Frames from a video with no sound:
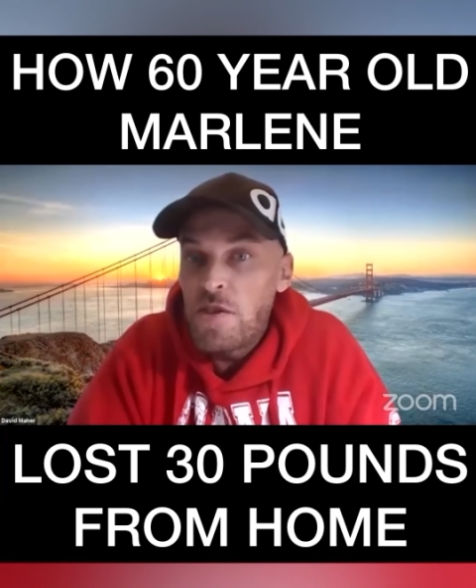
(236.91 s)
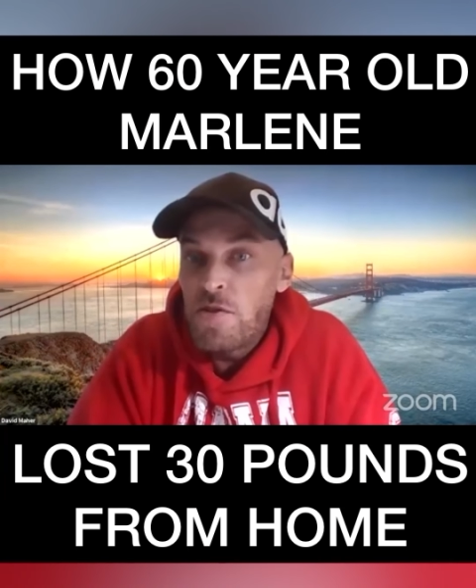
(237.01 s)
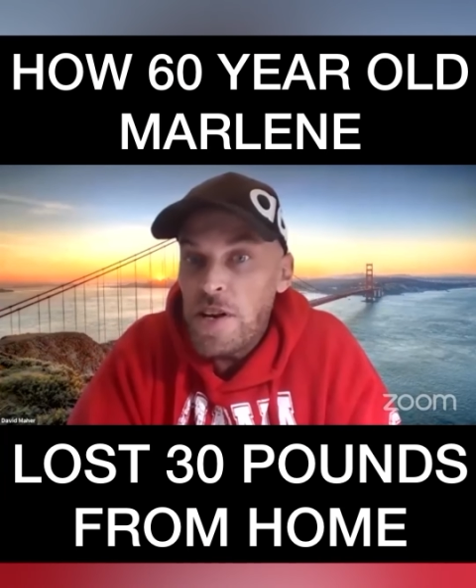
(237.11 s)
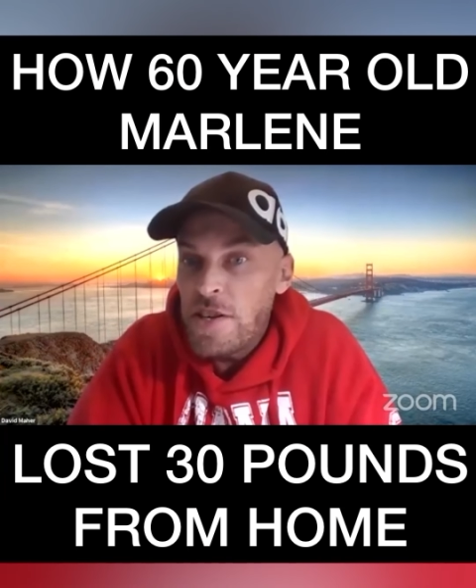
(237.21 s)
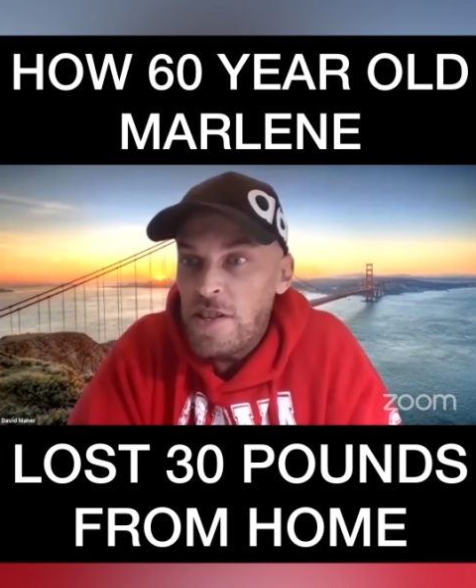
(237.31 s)

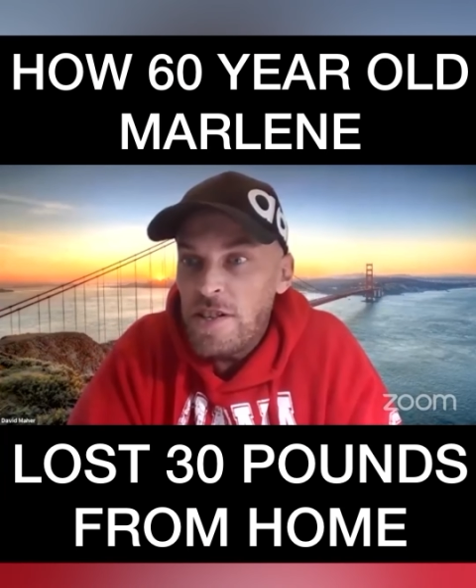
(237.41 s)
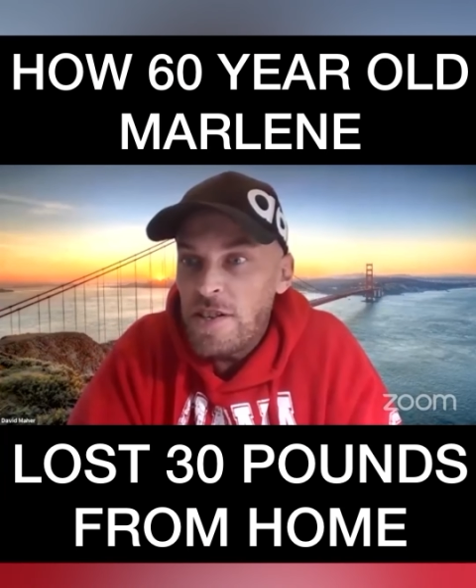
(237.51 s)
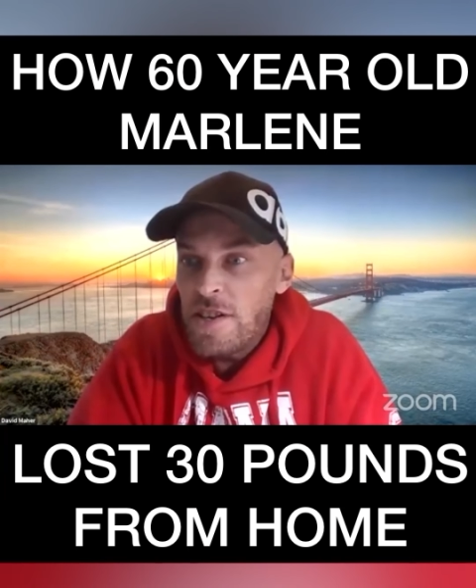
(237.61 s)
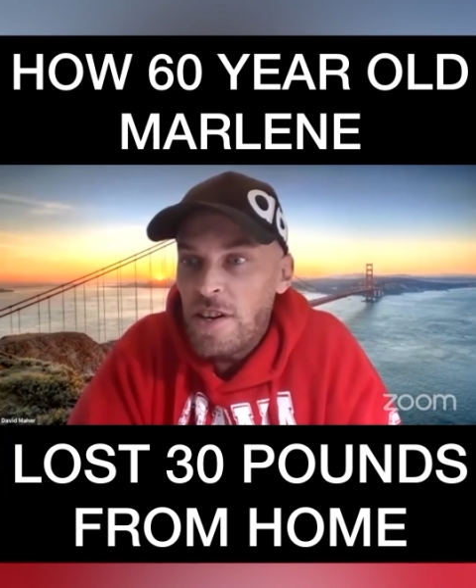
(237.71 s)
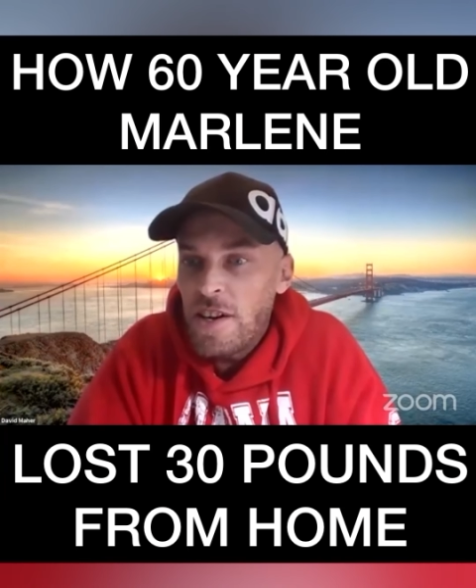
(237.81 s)

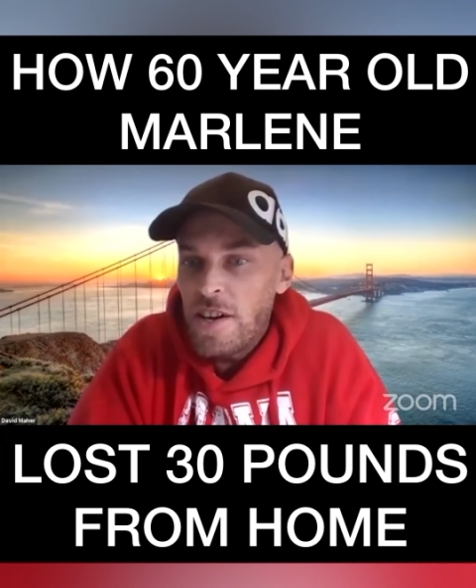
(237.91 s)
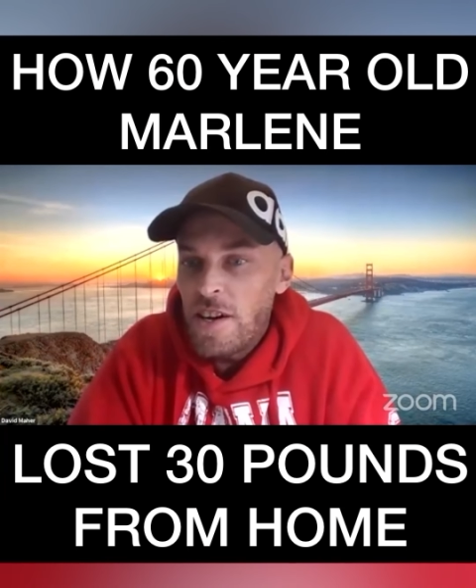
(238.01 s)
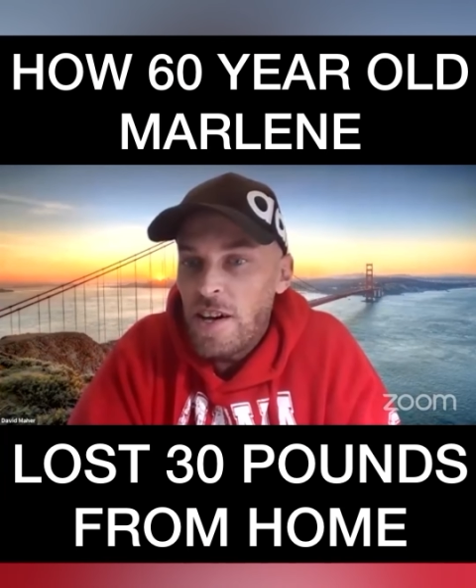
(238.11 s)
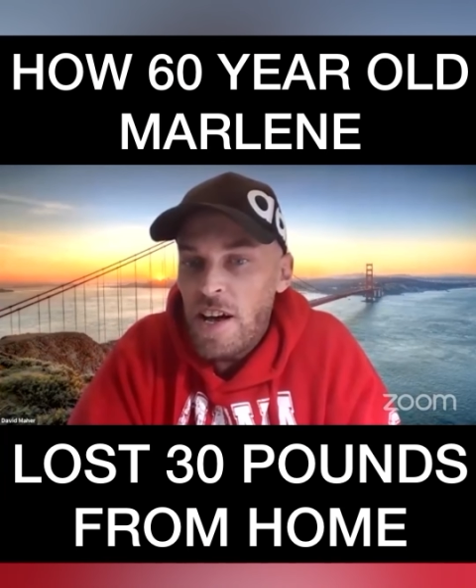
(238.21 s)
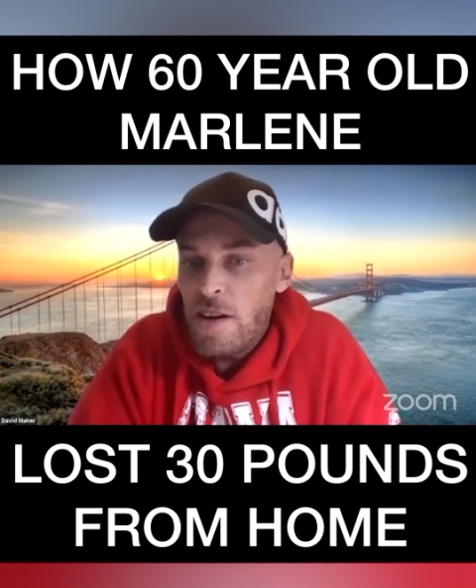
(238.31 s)
questions
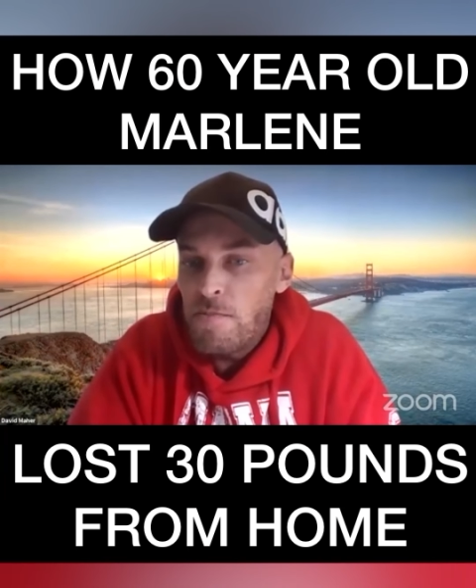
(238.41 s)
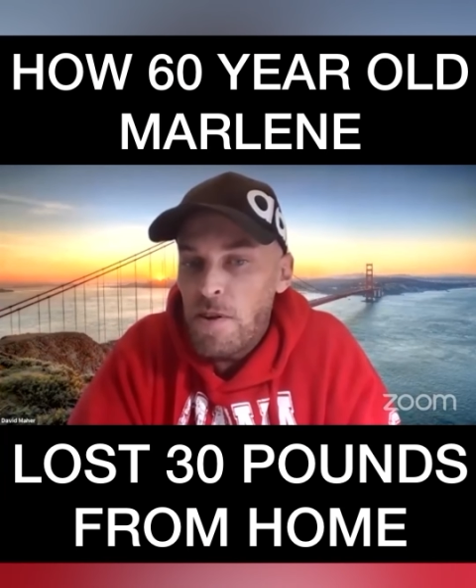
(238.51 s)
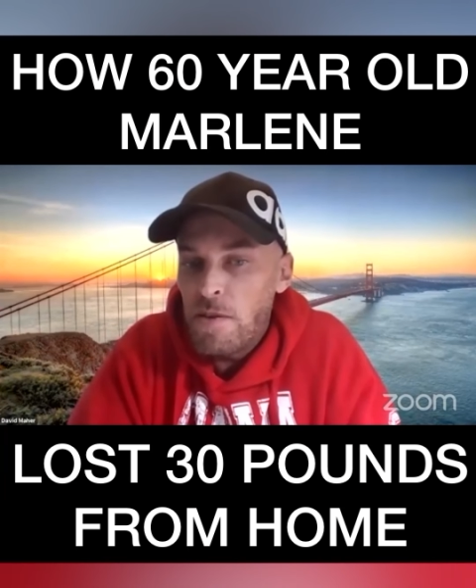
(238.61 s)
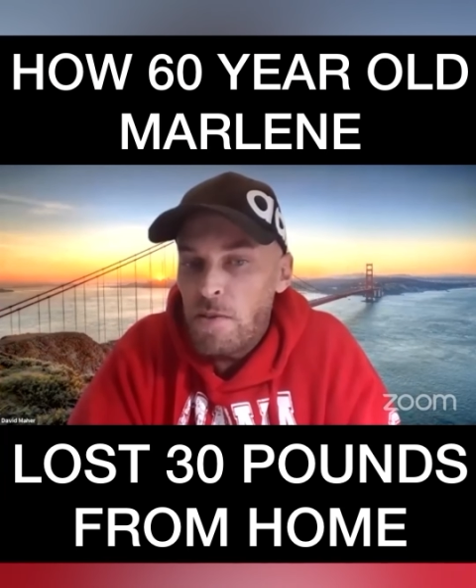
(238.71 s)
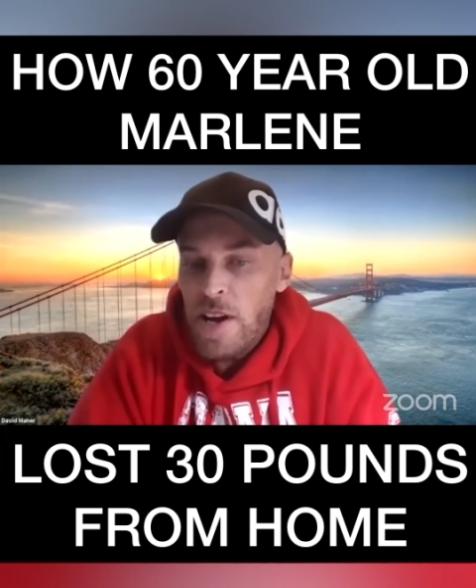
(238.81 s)

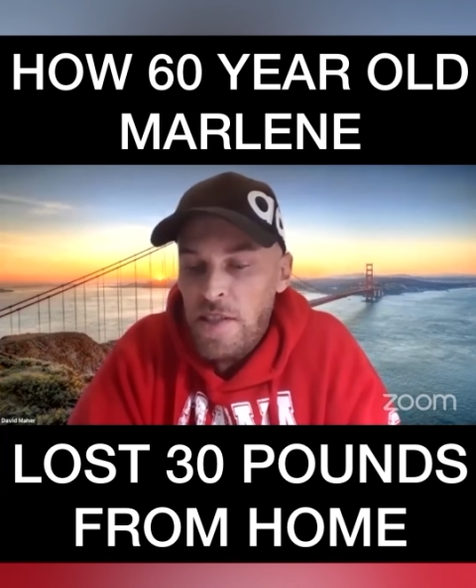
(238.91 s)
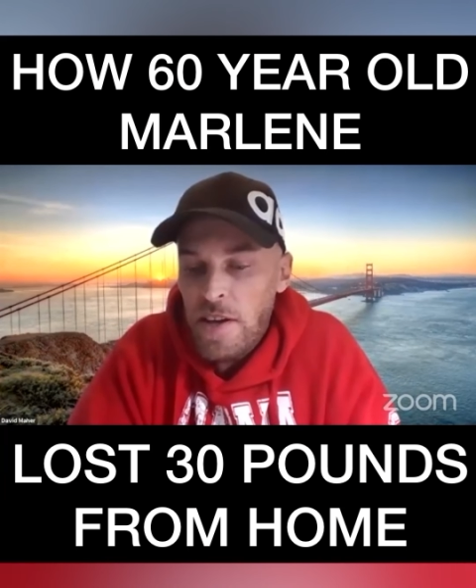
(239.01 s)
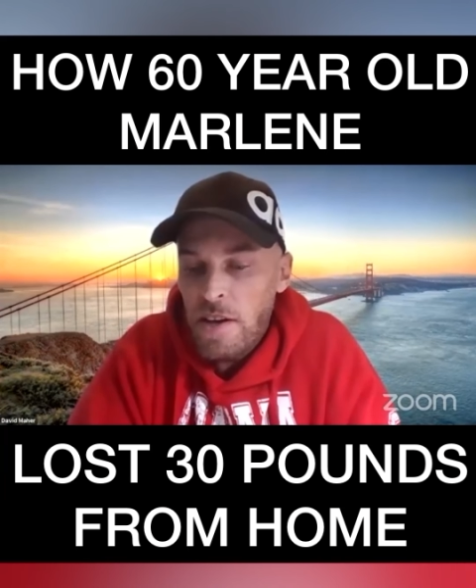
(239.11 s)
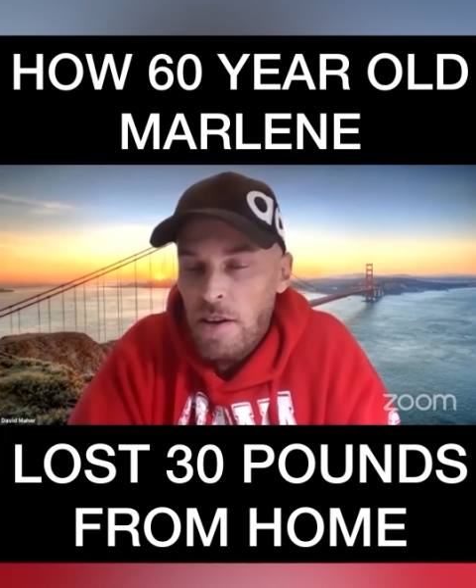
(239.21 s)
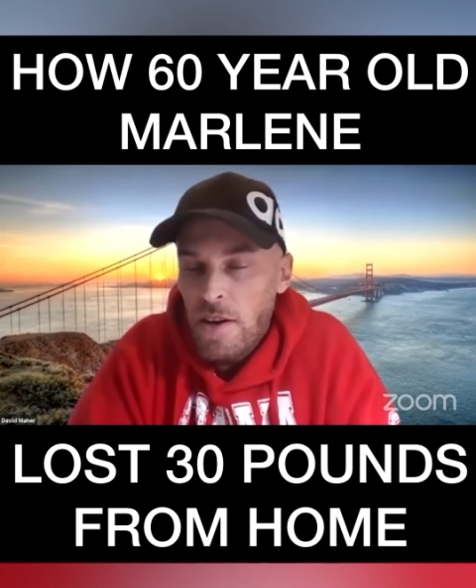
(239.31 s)
about
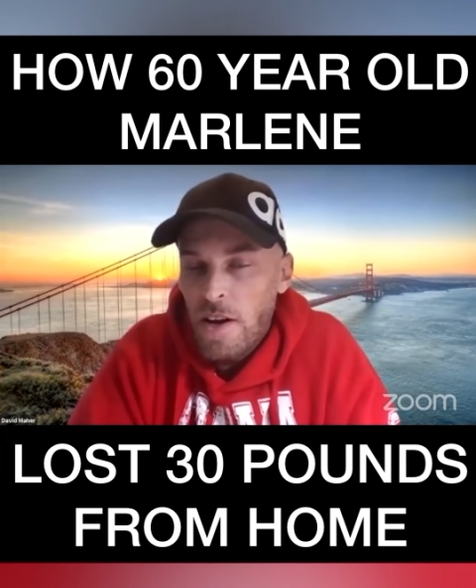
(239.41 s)
anything?